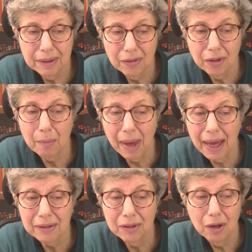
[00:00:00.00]
the
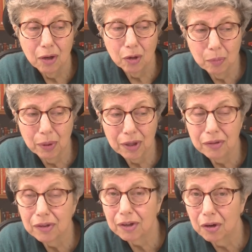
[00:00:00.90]
man who
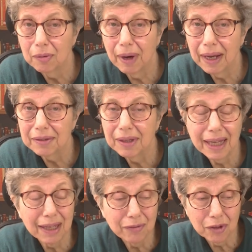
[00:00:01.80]
burnt the Koran,
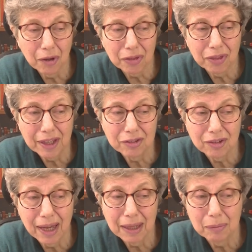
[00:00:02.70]
even on things
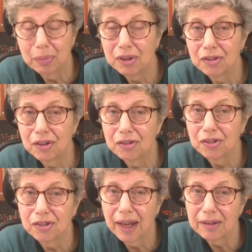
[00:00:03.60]
like Business
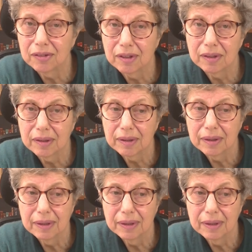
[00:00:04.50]
Standard.